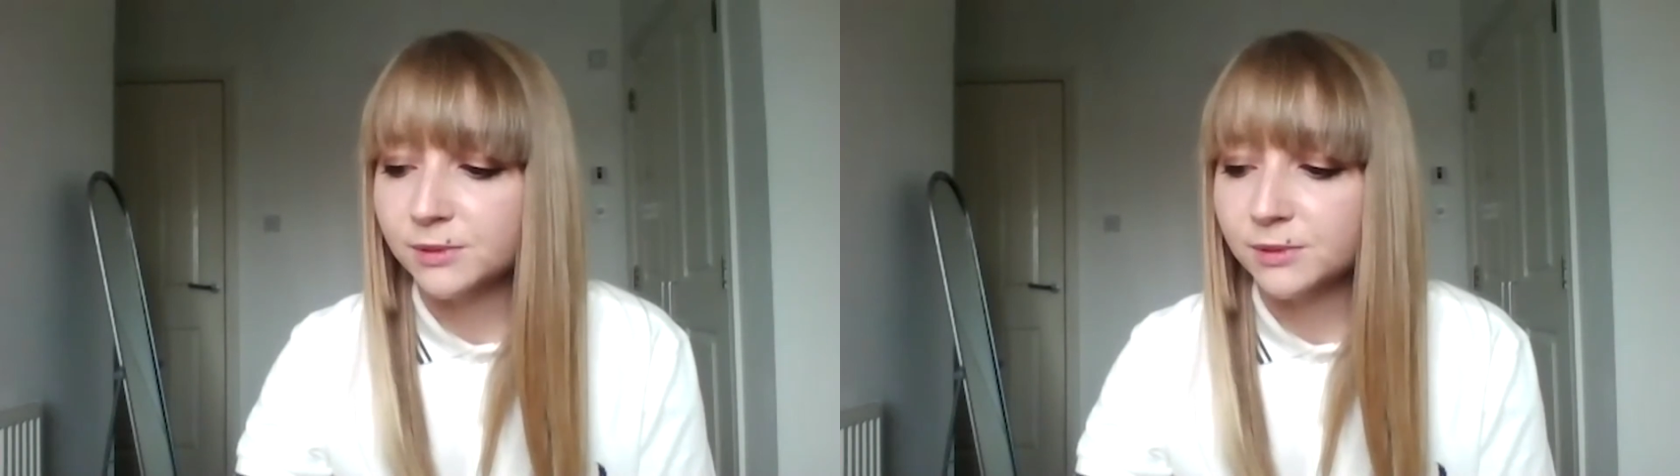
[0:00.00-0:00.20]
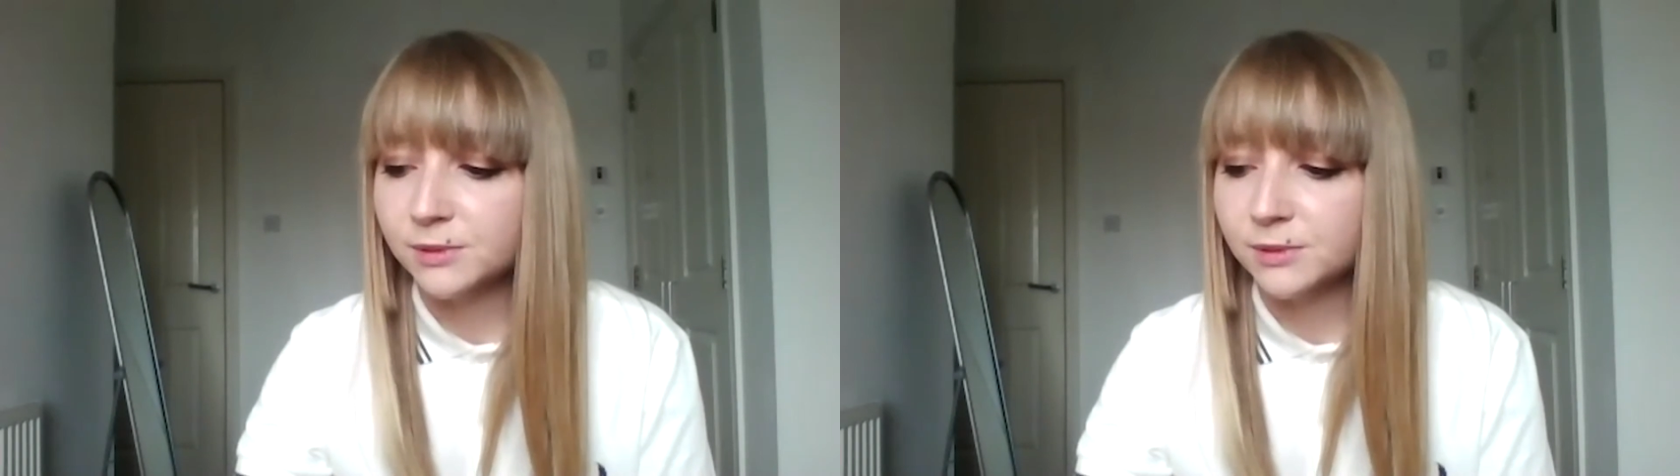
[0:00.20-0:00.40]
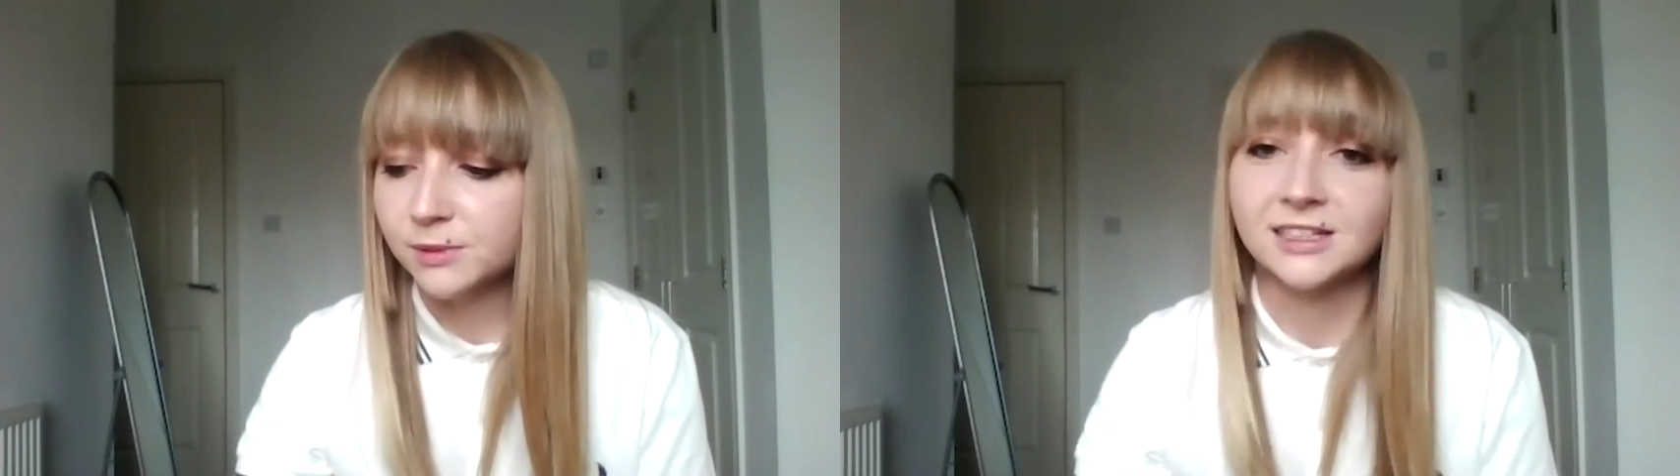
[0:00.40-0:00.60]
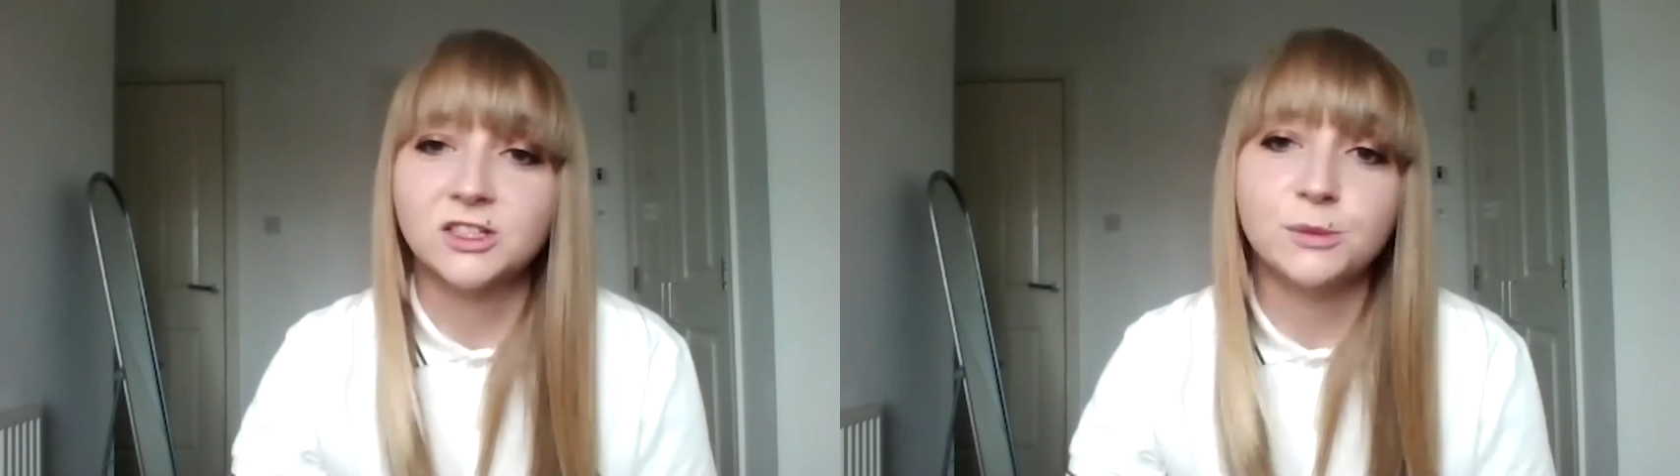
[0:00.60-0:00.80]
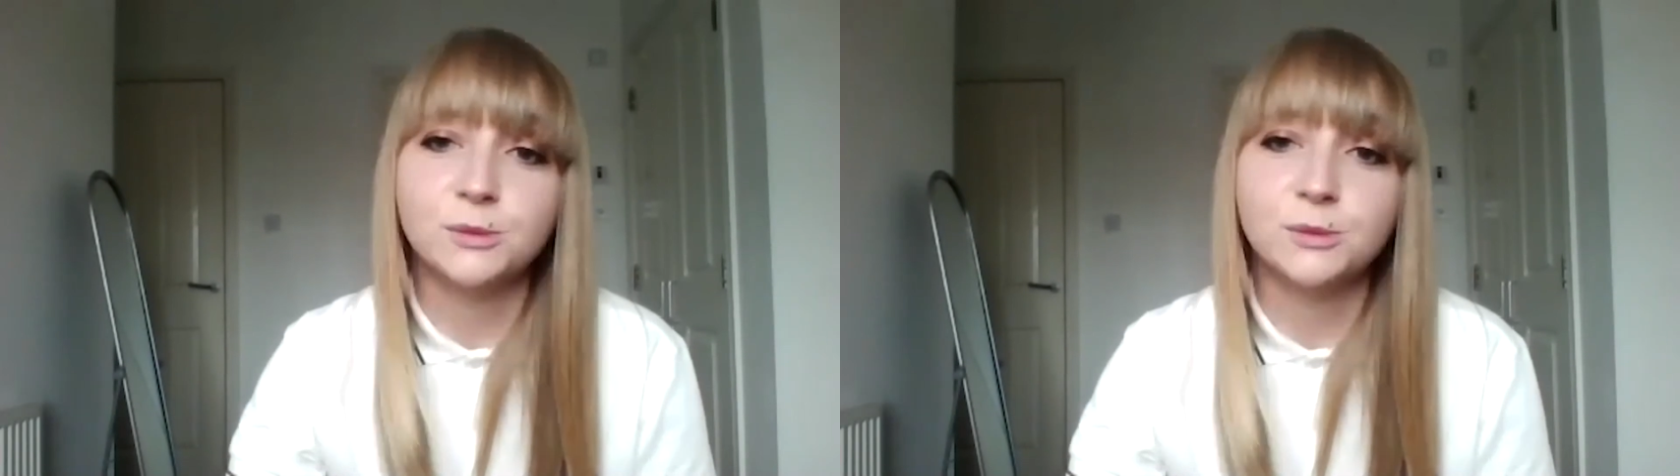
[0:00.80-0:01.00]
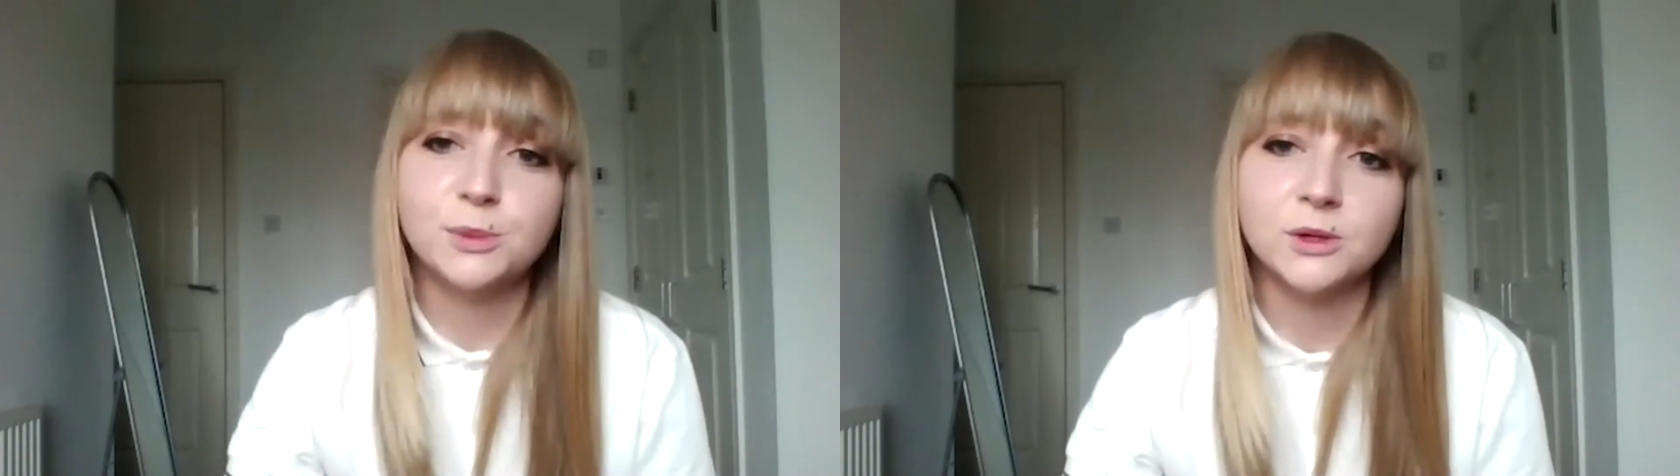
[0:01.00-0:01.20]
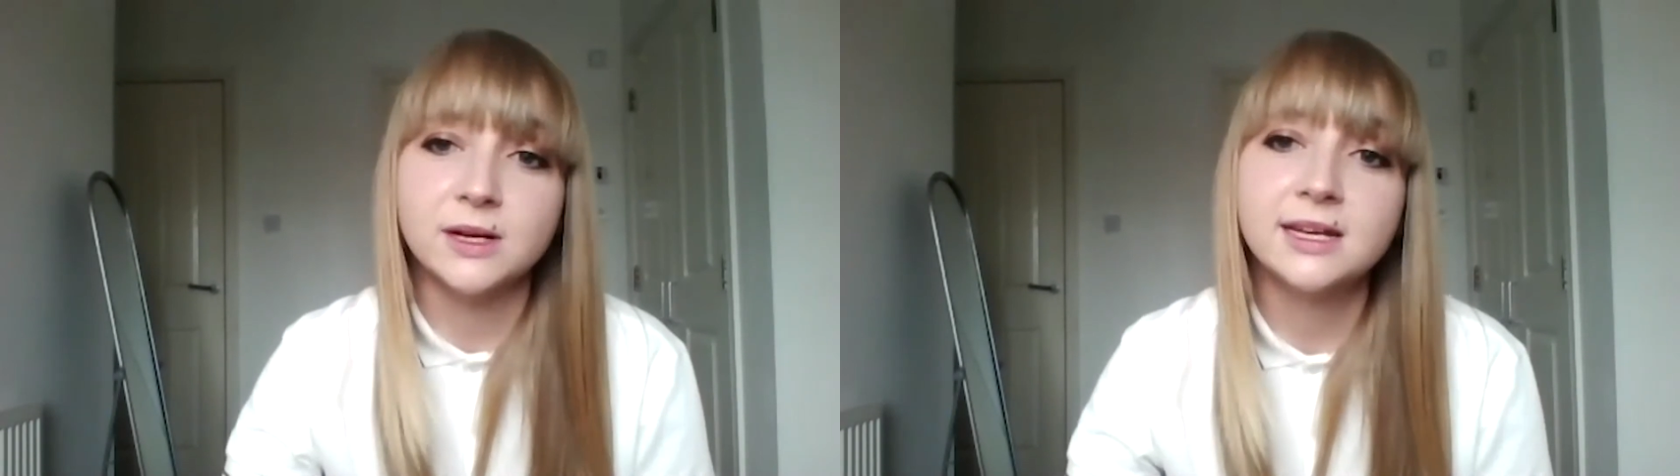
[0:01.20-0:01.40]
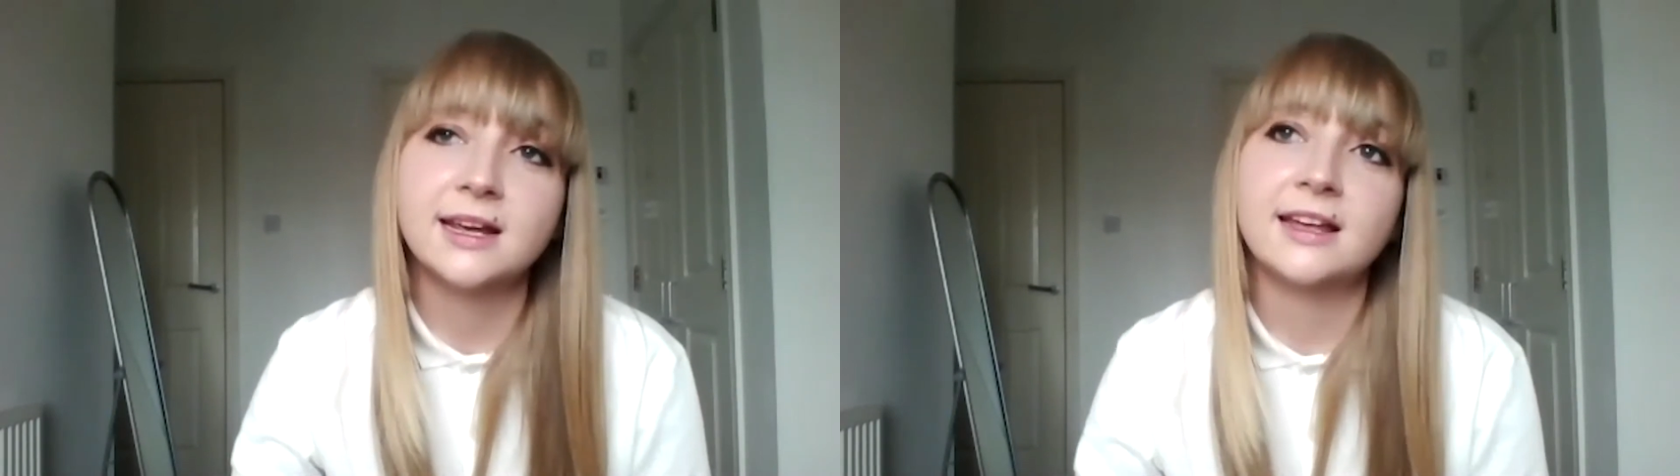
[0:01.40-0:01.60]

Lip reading: don't, it's like taboo.